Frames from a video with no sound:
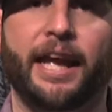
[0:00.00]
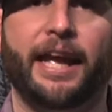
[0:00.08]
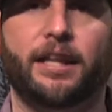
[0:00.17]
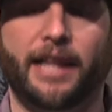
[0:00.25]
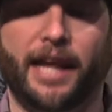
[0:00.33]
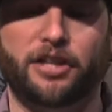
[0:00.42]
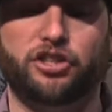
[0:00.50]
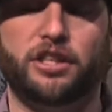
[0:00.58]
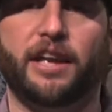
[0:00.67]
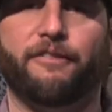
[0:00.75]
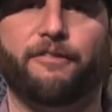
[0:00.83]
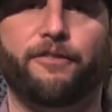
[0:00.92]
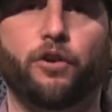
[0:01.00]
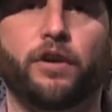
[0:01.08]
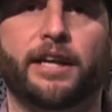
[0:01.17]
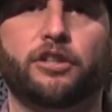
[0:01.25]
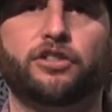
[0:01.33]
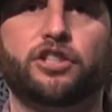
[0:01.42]
it allows you to get
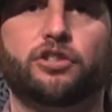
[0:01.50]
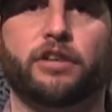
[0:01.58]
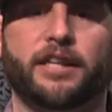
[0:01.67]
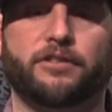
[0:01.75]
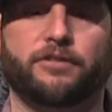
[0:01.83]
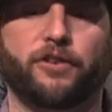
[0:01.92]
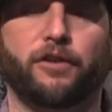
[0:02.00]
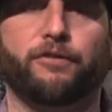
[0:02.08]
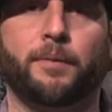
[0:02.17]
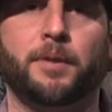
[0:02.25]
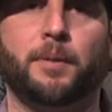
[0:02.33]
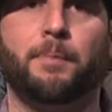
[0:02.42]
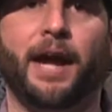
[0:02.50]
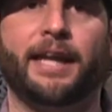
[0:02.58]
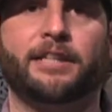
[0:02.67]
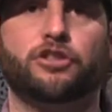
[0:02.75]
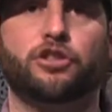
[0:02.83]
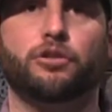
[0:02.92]
full energy transfer from the
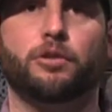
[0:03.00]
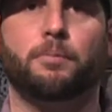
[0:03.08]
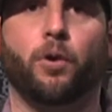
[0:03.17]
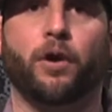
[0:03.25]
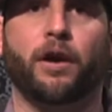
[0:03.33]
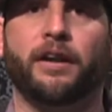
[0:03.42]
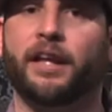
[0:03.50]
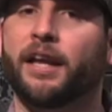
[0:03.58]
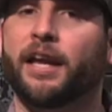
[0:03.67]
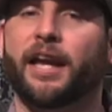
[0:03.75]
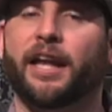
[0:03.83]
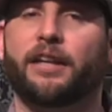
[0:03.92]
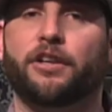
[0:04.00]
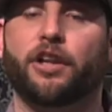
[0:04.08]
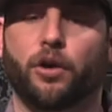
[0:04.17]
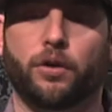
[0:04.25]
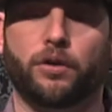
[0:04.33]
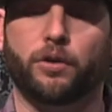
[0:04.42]
binding to the board. And
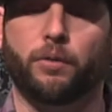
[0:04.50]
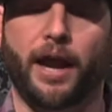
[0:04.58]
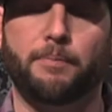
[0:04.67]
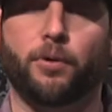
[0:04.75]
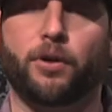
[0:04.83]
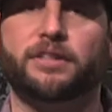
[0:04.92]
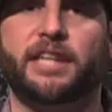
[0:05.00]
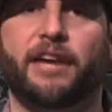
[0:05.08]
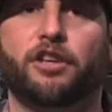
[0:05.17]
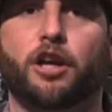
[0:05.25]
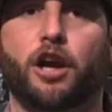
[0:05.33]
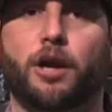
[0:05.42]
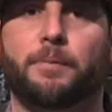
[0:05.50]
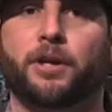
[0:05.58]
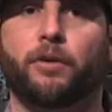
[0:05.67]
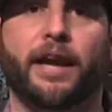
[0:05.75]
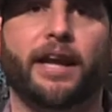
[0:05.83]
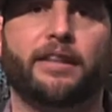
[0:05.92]
the ride boards have the
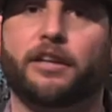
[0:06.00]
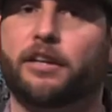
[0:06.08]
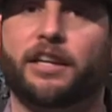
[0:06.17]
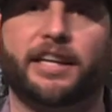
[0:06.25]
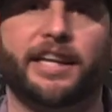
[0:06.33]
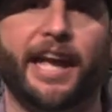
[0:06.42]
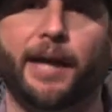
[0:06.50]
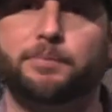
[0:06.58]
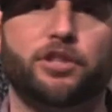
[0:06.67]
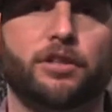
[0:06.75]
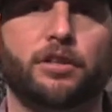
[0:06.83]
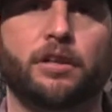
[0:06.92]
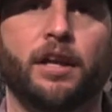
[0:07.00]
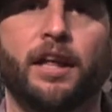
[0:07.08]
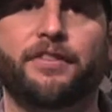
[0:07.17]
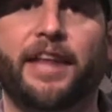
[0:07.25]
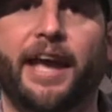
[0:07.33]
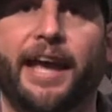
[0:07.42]
carbon array that are going to capture
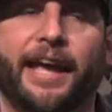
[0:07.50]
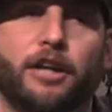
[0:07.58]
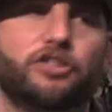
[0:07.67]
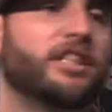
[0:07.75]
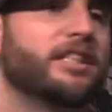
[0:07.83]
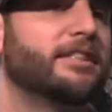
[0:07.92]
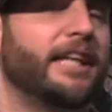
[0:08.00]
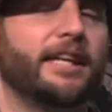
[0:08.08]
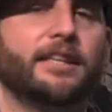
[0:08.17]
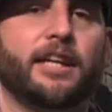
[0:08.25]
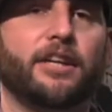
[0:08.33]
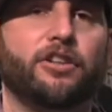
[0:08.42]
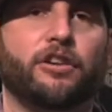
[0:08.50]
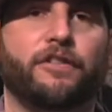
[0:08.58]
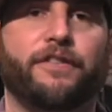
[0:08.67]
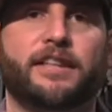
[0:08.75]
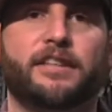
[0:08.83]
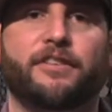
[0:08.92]
that energy and take it down your
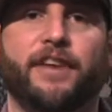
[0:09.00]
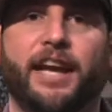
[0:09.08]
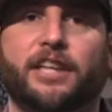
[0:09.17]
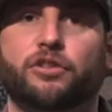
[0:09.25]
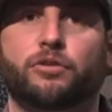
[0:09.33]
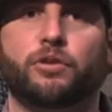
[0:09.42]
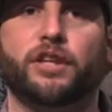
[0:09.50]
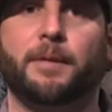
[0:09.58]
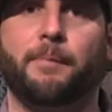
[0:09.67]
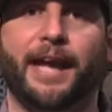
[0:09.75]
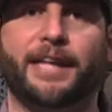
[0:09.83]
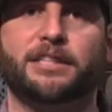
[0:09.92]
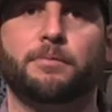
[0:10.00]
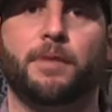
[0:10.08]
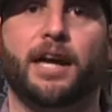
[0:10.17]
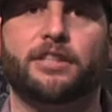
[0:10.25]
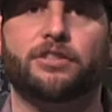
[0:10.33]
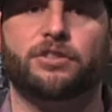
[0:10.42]
effective edge and really
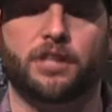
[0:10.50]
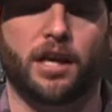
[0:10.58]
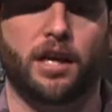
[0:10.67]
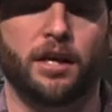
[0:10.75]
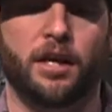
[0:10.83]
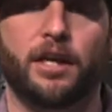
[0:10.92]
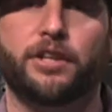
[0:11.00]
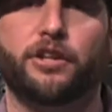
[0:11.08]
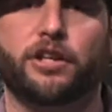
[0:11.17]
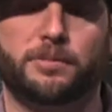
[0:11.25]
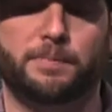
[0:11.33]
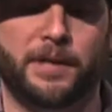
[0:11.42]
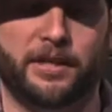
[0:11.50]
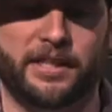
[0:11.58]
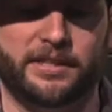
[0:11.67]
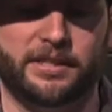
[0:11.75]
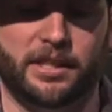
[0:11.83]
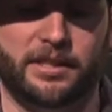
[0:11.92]
maximize your
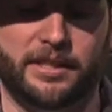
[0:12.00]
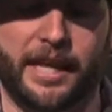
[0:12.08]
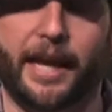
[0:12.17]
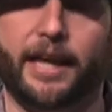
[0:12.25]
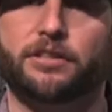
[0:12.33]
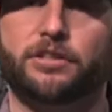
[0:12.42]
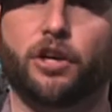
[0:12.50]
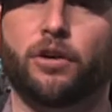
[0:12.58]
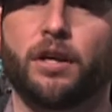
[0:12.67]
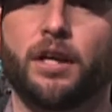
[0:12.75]
experience on the deck. So